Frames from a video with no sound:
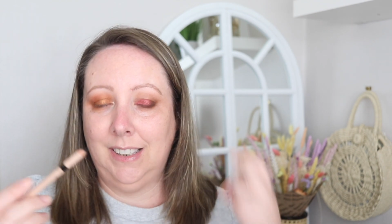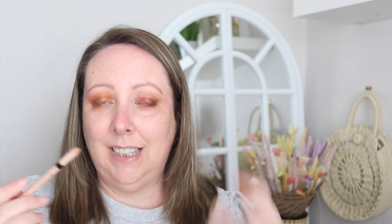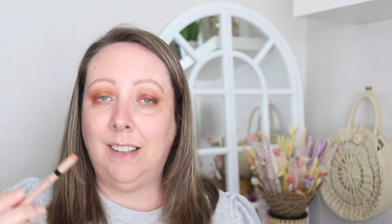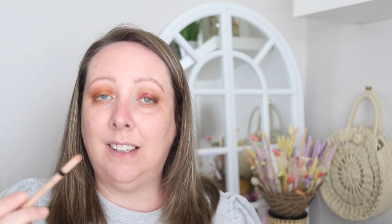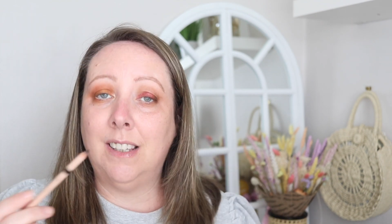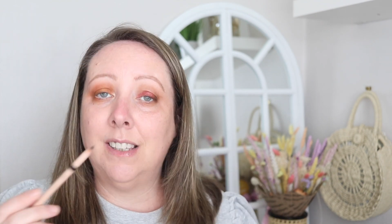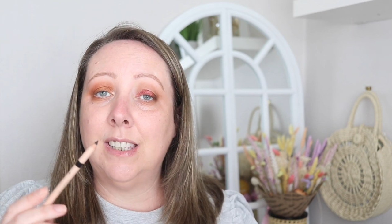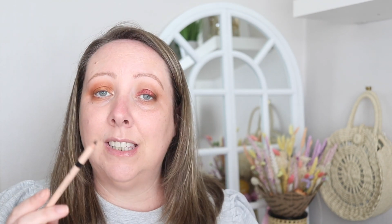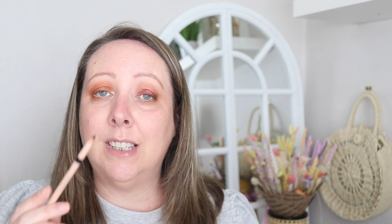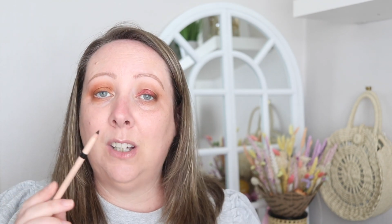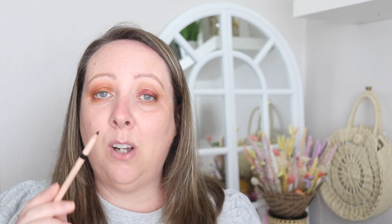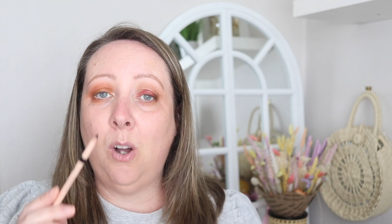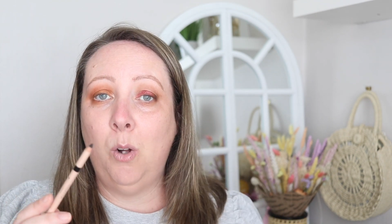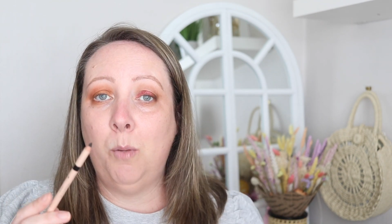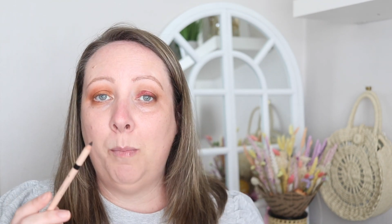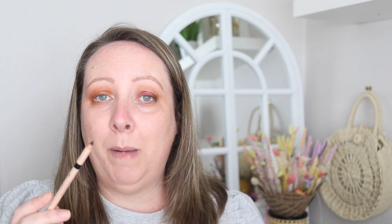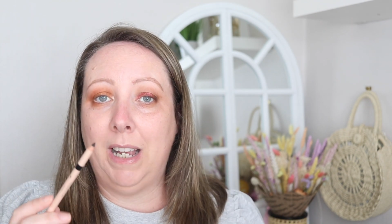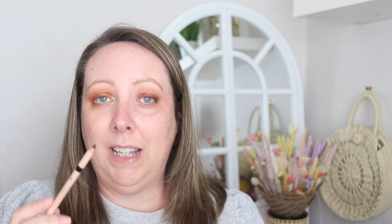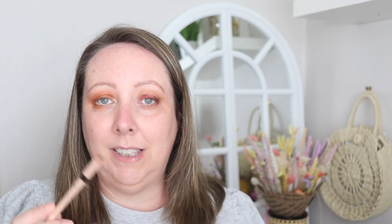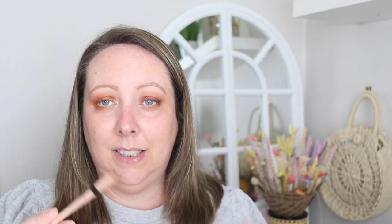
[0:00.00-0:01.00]
Now this is a
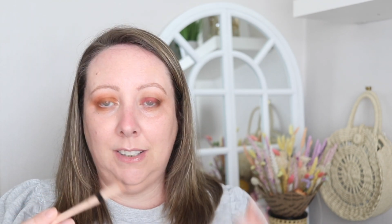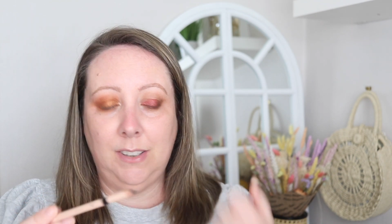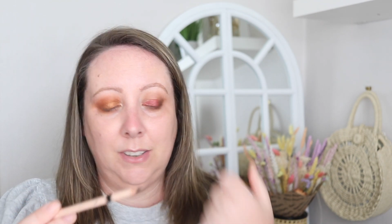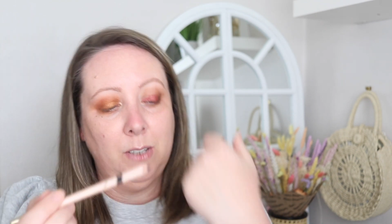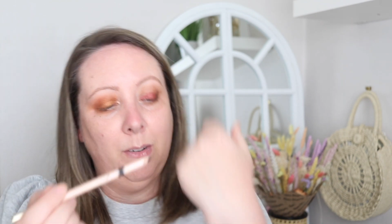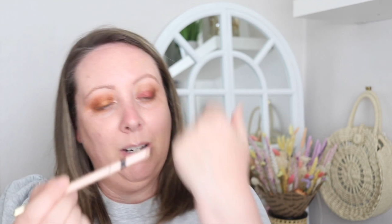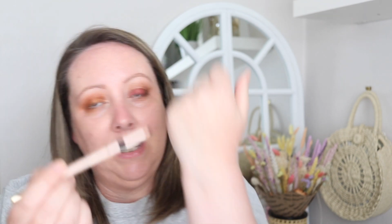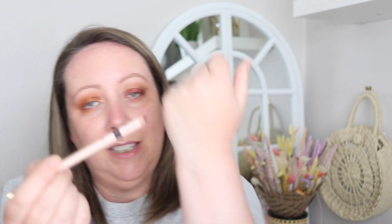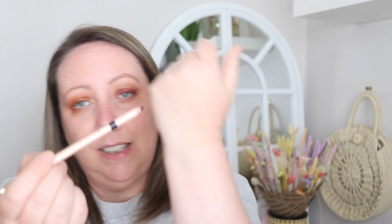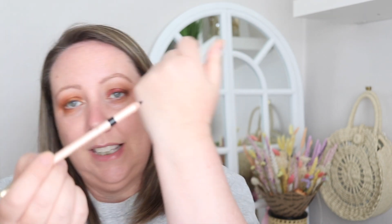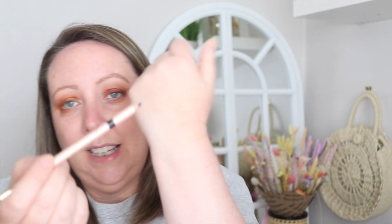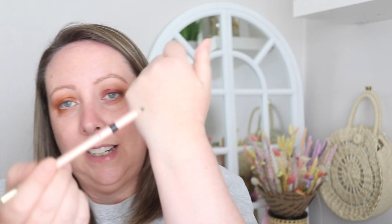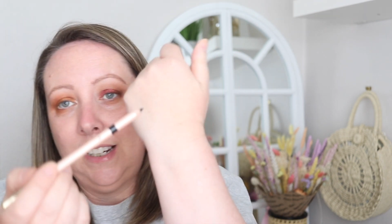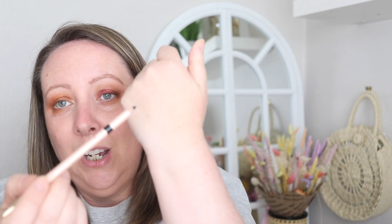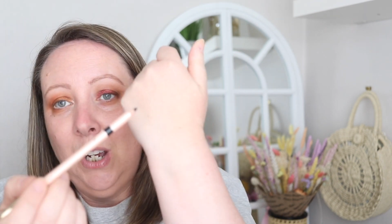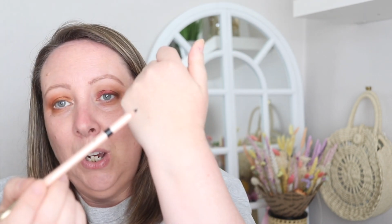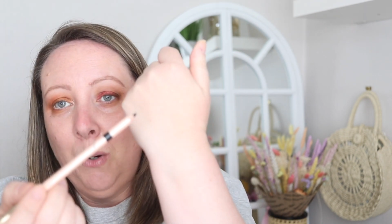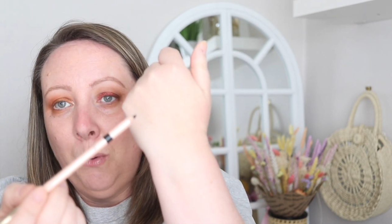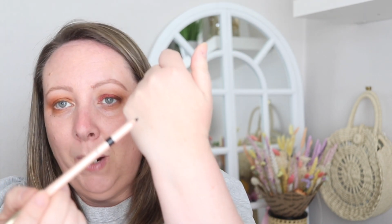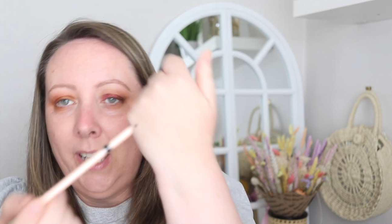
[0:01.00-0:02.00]
kohl pencil, so as I said,
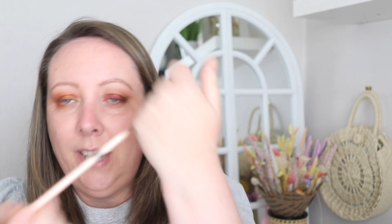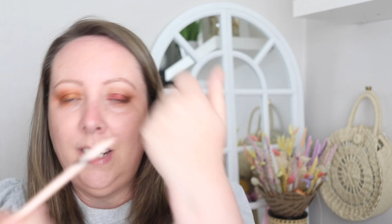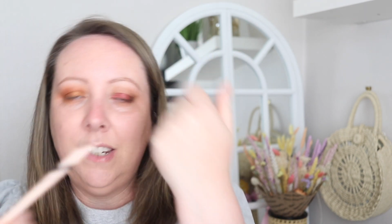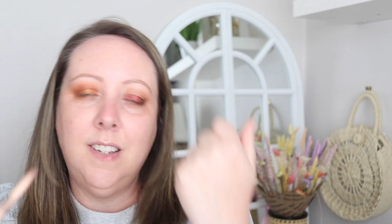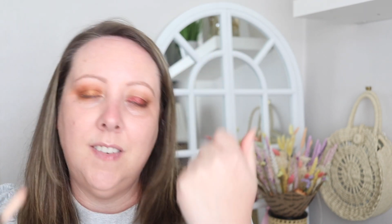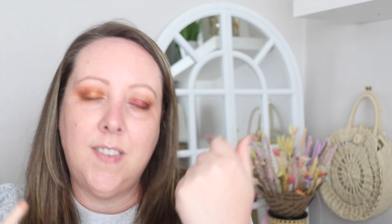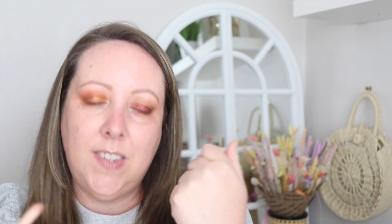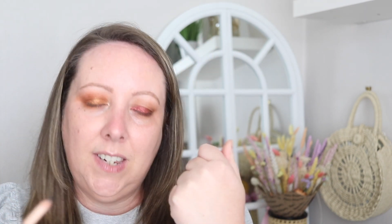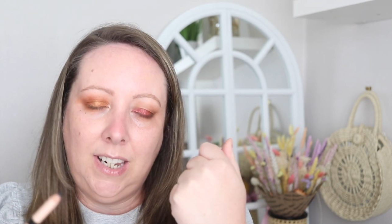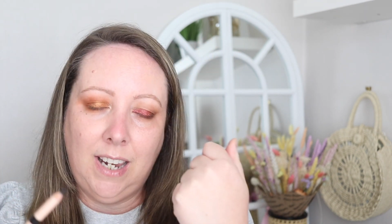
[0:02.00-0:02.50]
wait and see